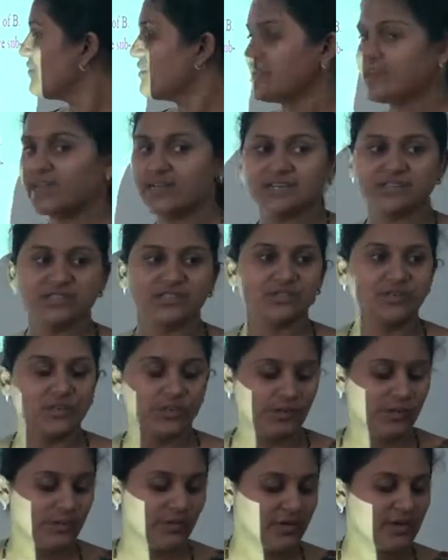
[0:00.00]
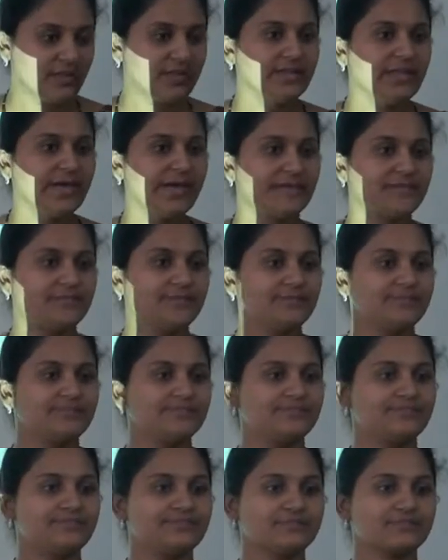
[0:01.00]
we can show this.
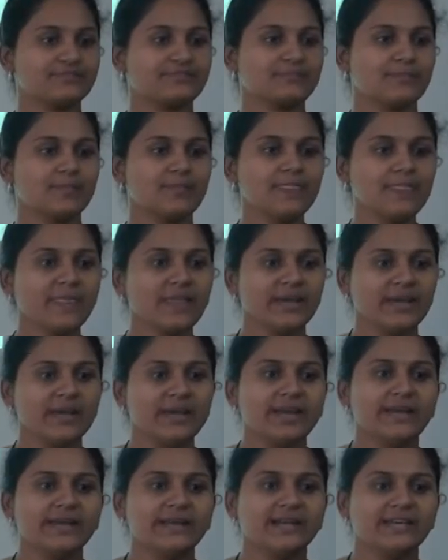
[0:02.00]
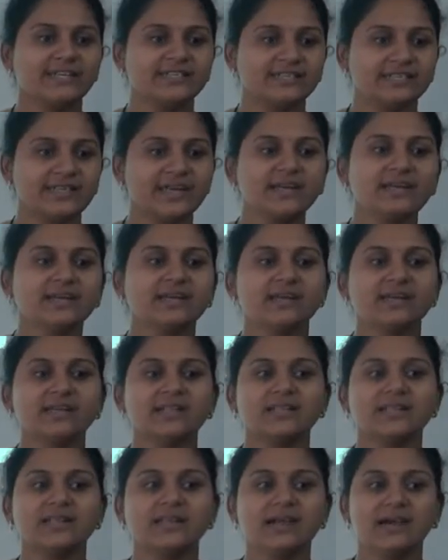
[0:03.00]
Let's take
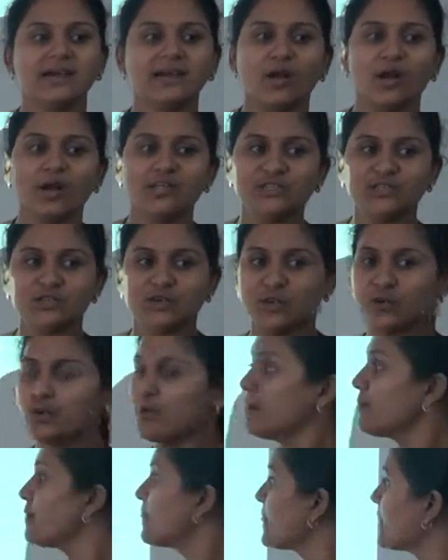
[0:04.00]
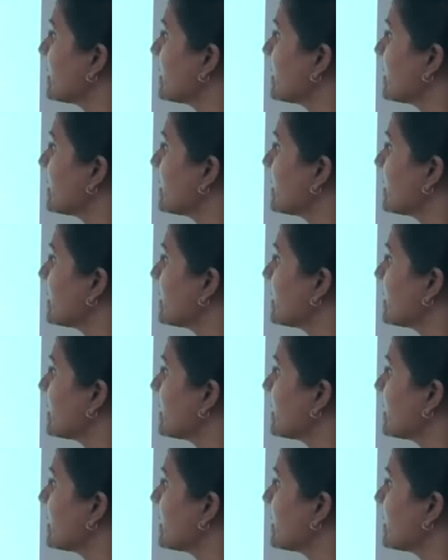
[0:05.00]
here also